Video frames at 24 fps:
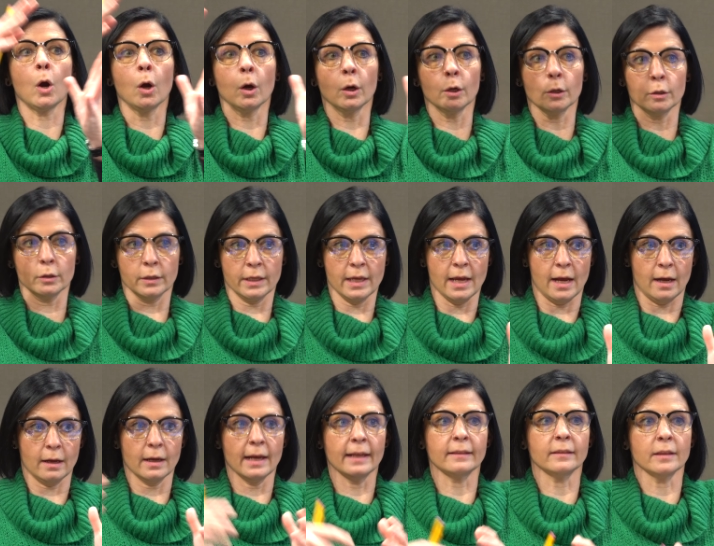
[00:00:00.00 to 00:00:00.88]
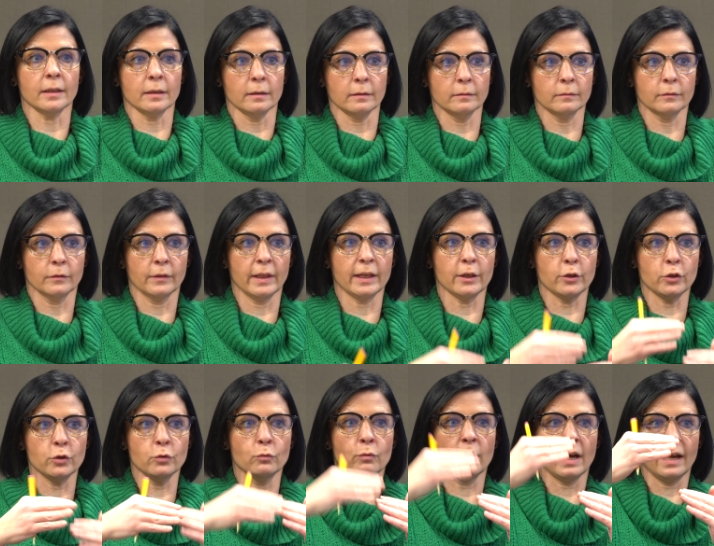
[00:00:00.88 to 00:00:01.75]
At yeah, at the
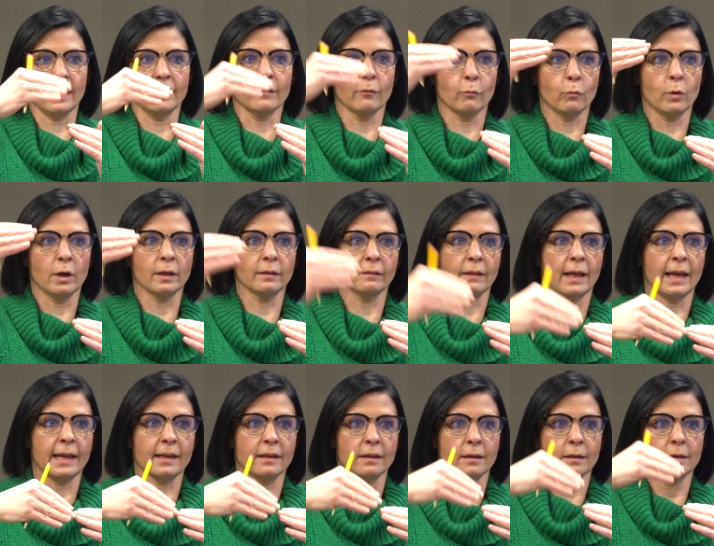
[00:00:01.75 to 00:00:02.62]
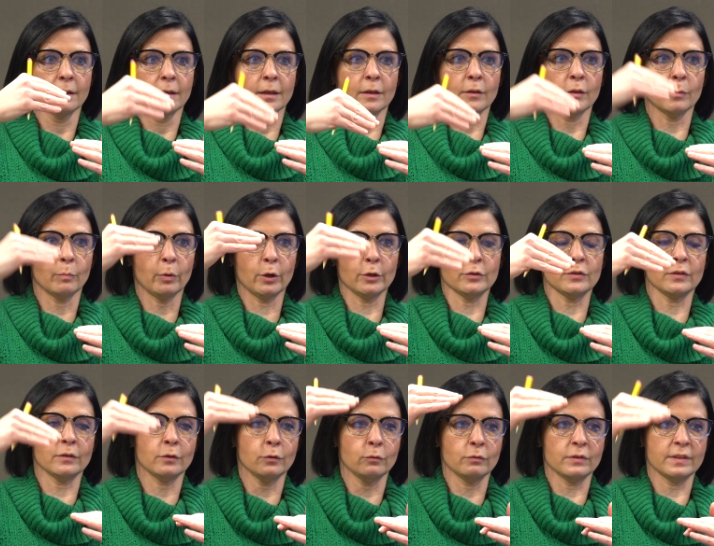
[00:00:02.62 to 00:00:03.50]
like you kind of want like the
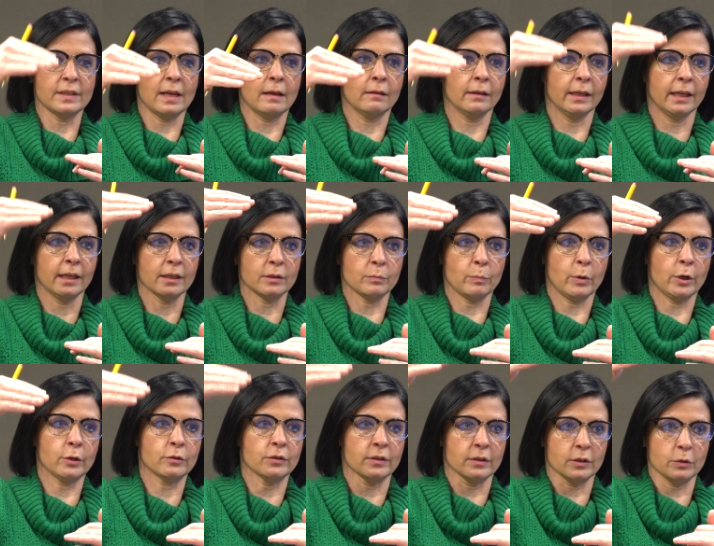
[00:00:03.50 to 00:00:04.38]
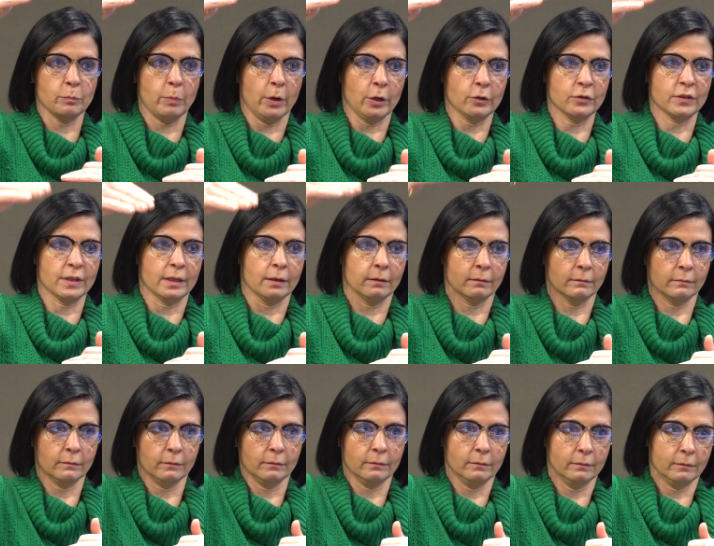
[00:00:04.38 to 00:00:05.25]
person who's selling his person's person,
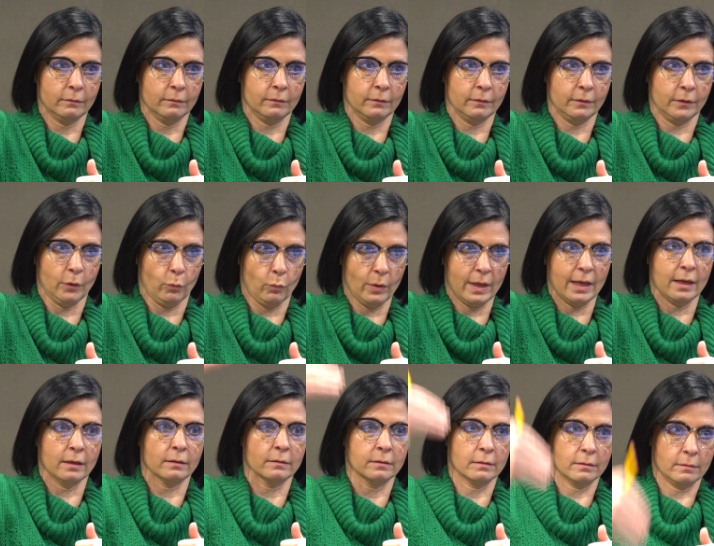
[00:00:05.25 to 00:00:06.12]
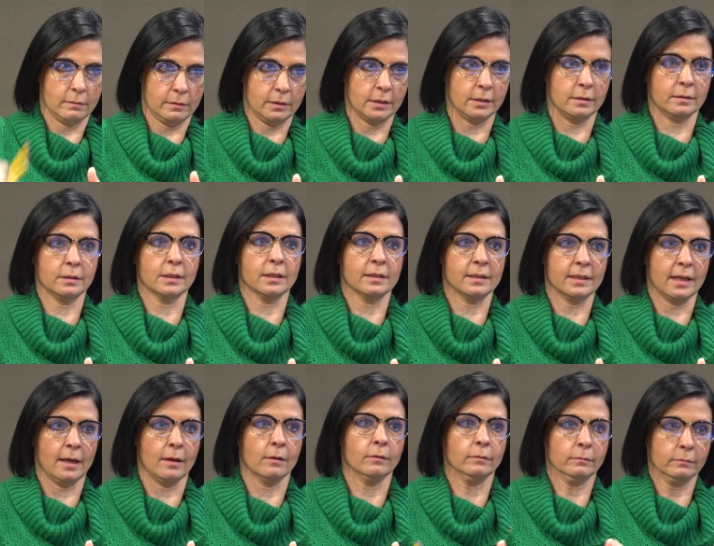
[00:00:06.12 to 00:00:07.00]
the weed to
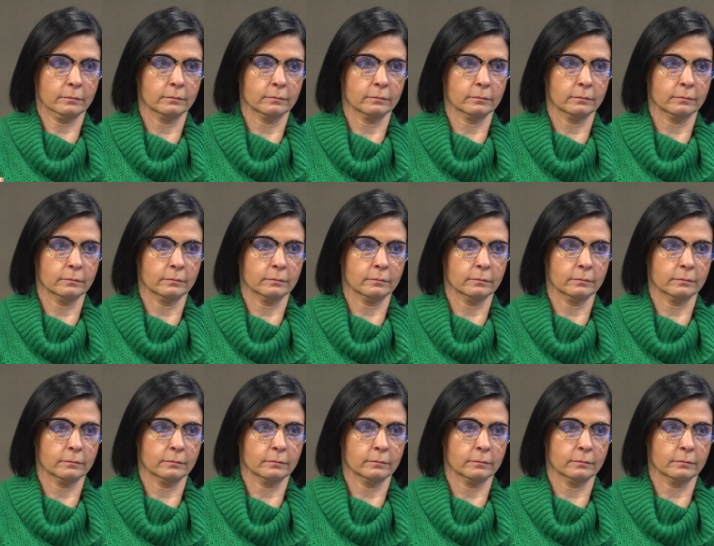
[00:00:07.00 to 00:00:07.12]
sell.